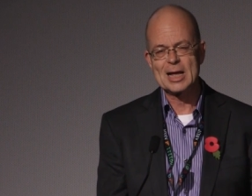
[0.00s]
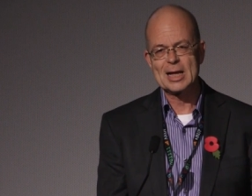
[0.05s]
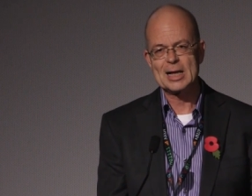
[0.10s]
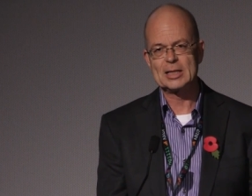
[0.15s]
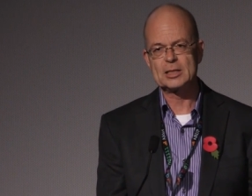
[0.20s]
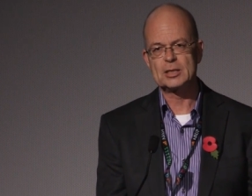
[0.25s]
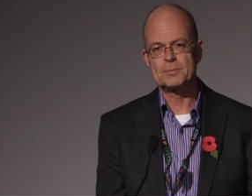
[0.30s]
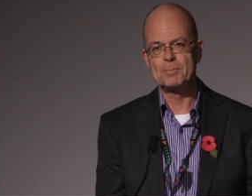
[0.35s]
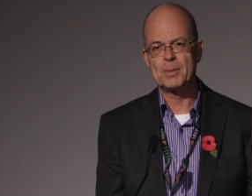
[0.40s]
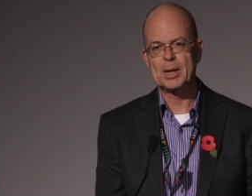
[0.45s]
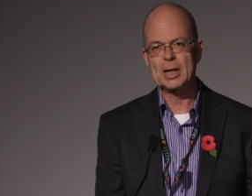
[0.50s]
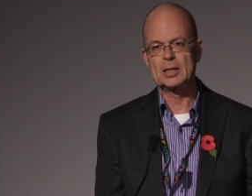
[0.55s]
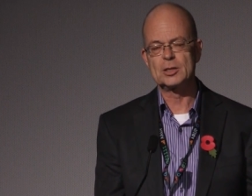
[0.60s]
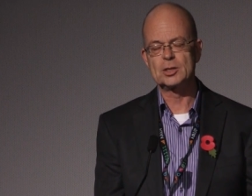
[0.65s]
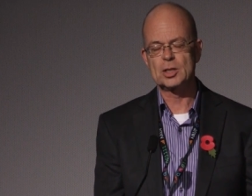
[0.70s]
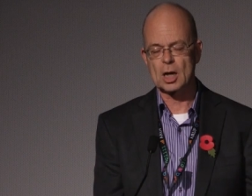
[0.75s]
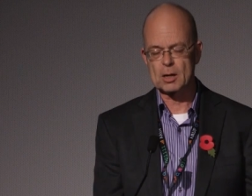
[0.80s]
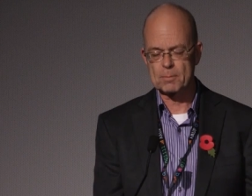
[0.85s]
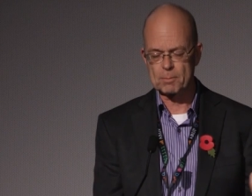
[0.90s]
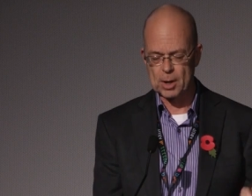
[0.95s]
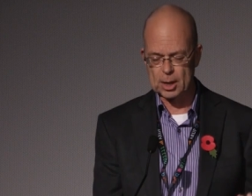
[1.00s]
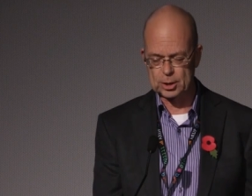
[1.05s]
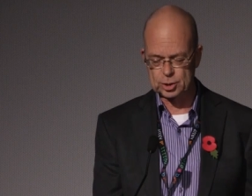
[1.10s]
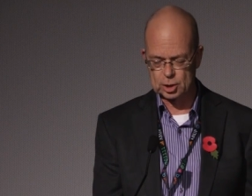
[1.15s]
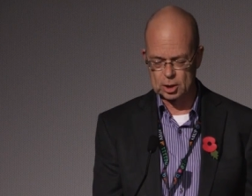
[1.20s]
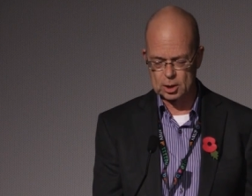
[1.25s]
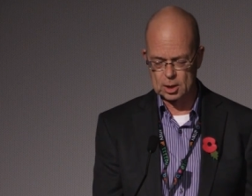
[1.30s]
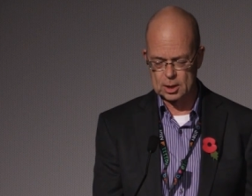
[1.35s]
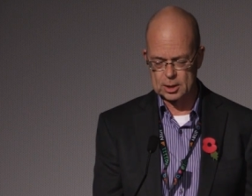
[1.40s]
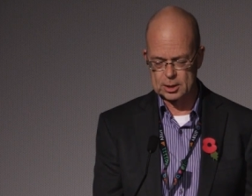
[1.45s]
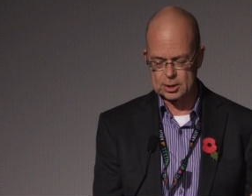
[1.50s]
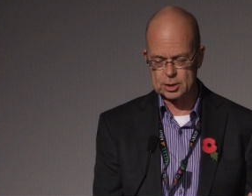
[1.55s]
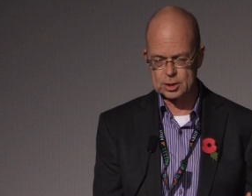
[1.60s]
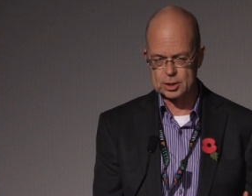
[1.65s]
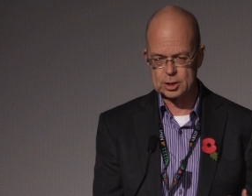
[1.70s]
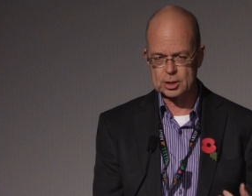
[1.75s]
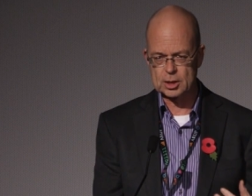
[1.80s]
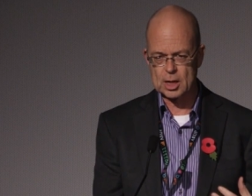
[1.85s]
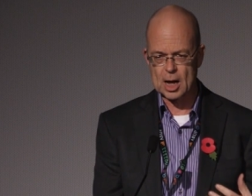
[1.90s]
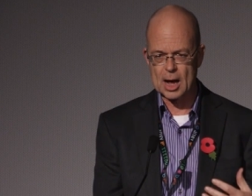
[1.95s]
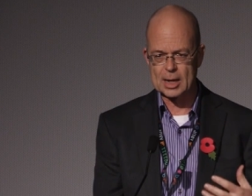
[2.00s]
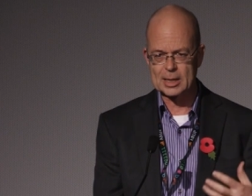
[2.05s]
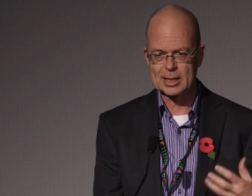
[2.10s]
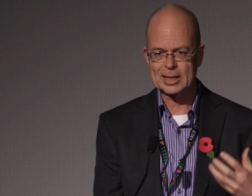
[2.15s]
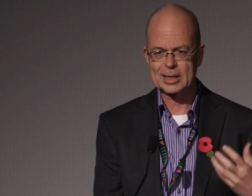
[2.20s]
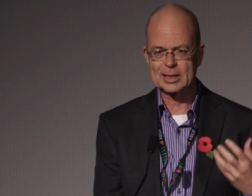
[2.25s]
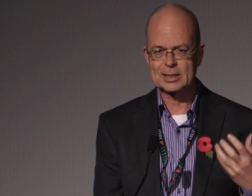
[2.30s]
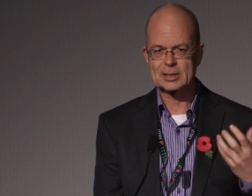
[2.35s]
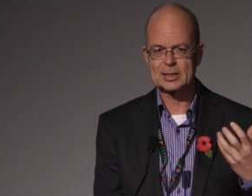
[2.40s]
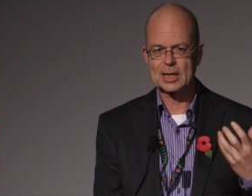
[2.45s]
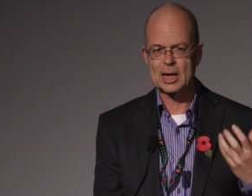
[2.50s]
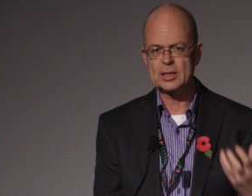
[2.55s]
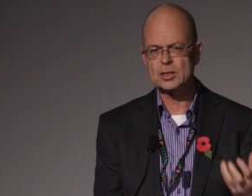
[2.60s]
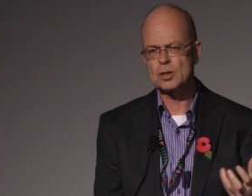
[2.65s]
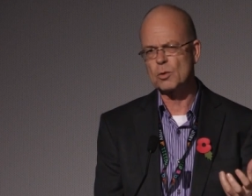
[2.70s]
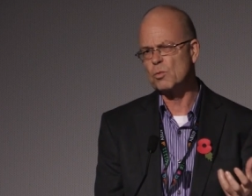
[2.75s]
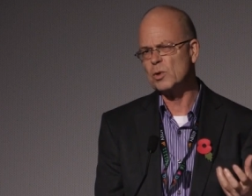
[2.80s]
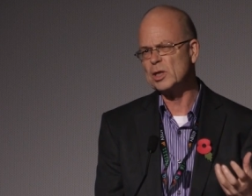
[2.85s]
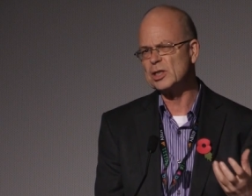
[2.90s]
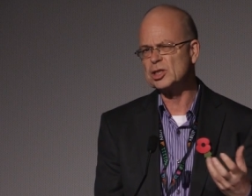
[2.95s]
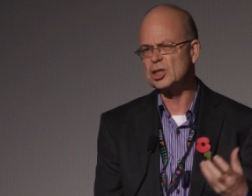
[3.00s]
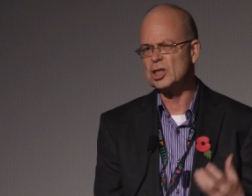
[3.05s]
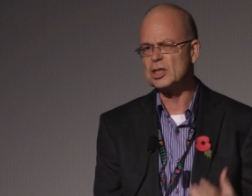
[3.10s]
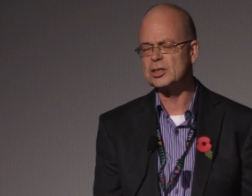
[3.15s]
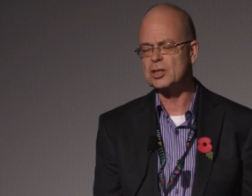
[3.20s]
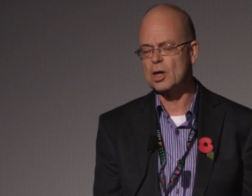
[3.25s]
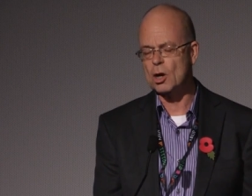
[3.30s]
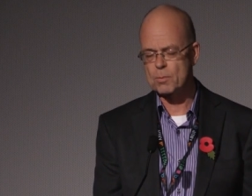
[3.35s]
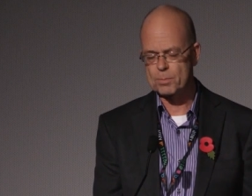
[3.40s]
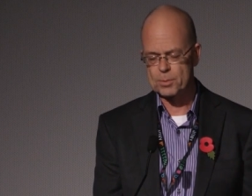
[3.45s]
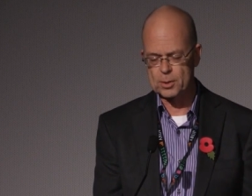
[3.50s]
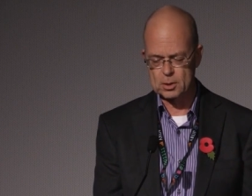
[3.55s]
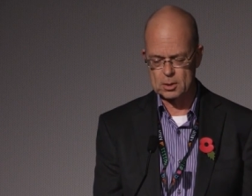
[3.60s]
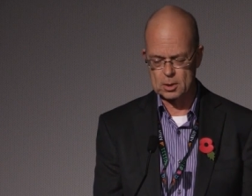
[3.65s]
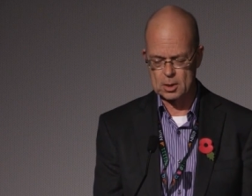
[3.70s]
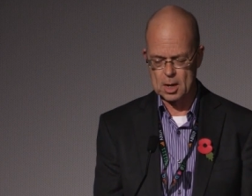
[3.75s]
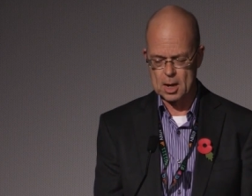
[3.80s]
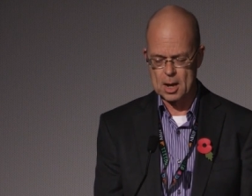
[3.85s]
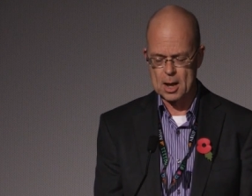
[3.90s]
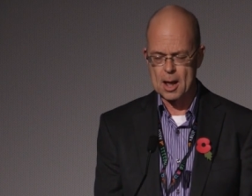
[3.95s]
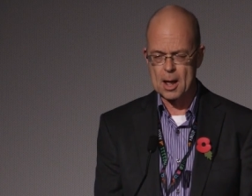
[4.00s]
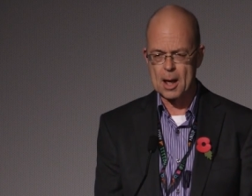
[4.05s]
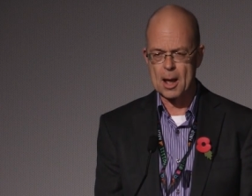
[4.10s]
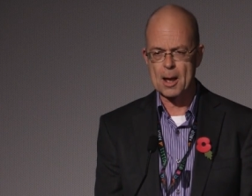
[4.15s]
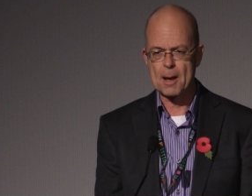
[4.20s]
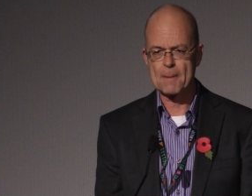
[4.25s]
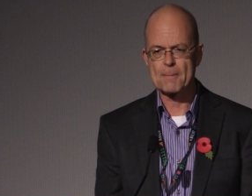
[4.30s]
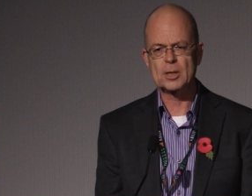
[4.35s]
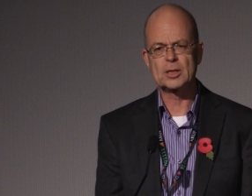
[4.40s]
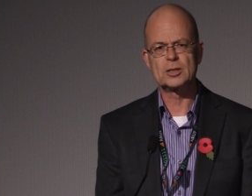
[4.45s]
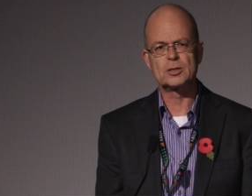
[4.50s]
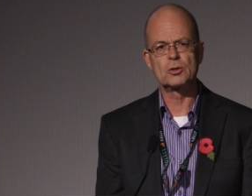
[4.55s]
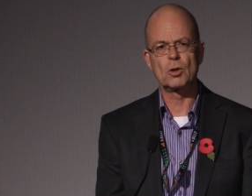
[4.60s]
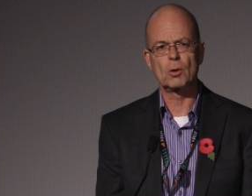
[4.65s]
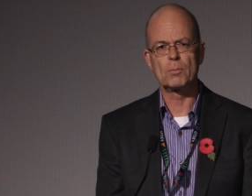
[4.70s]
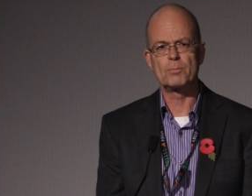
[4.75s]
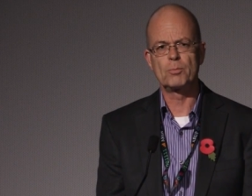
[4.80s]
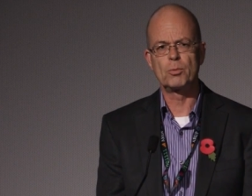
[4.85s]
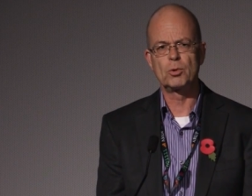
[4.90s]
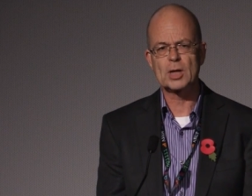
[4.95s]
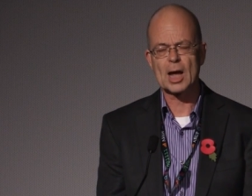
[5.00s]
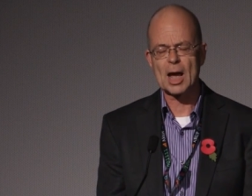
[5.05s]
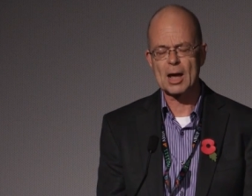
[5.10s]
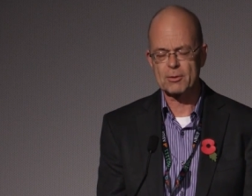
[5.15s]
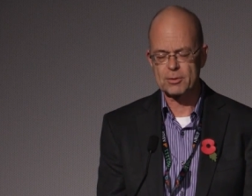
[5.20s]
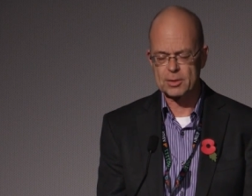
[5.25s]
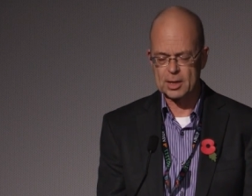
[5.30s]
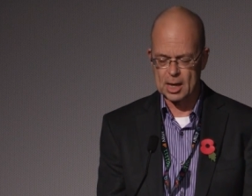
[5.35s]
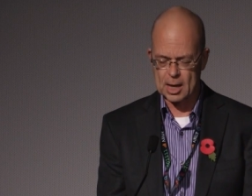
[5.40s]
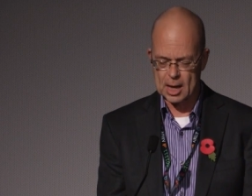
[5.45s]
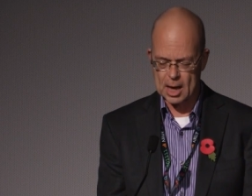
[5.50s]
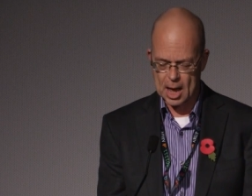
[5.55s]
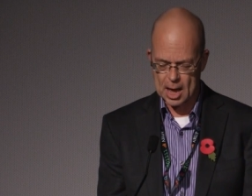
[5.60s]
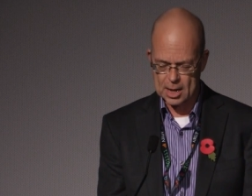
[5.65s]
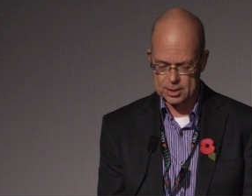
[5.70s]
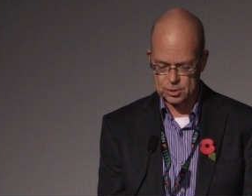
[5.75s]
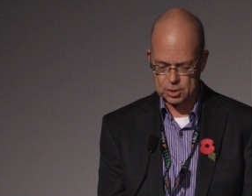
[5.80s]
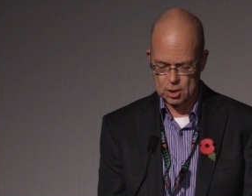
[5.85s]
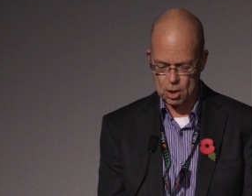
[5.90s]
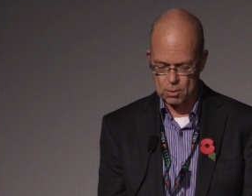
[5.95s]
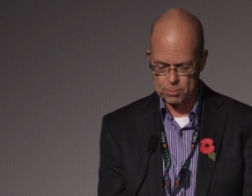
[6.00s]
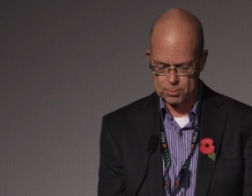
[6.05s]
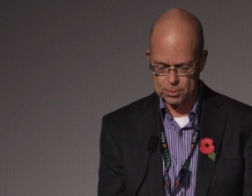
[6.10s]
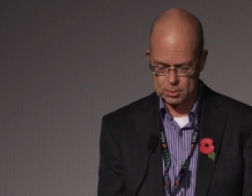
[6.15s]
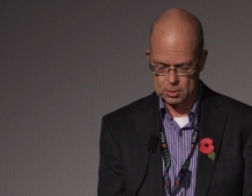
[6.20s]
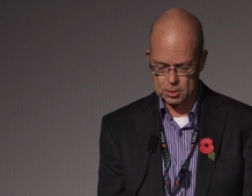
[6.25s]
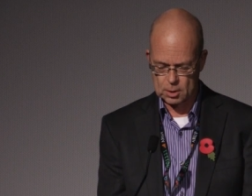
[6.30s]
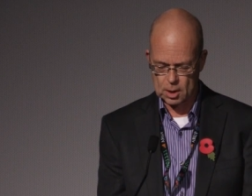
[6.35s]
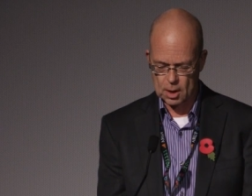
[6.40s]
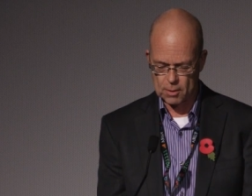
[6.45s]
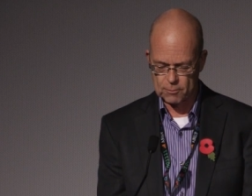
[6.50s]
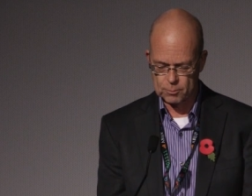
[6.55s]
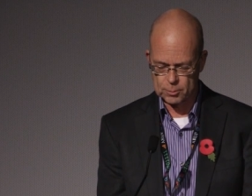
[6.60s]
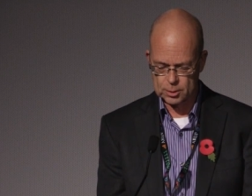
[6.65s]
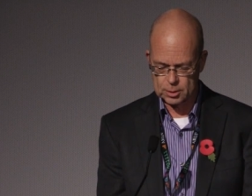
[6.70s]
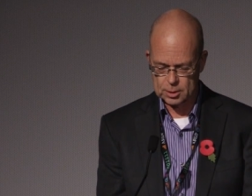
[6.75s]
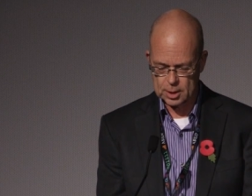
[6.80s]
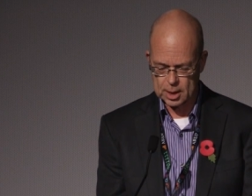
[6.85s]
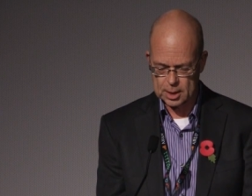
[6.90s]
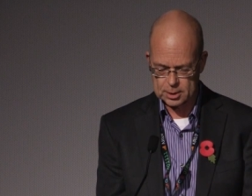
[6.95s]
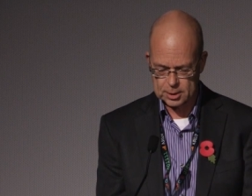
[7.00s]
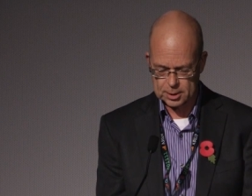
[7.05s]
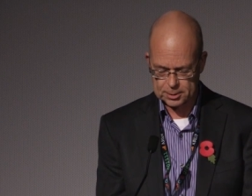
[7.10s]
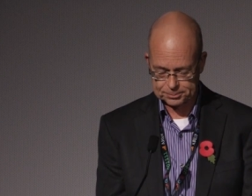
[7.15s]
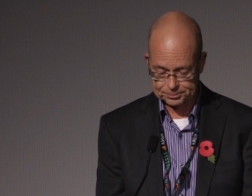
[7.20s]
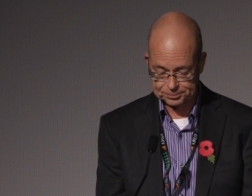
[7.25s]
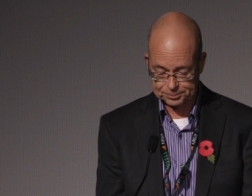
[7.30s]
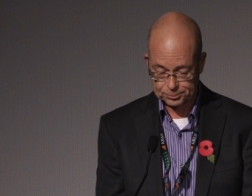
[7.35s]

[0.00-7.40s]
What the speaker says: It's being done by journalists, and it is data which is open, but it's not put out there as open government data.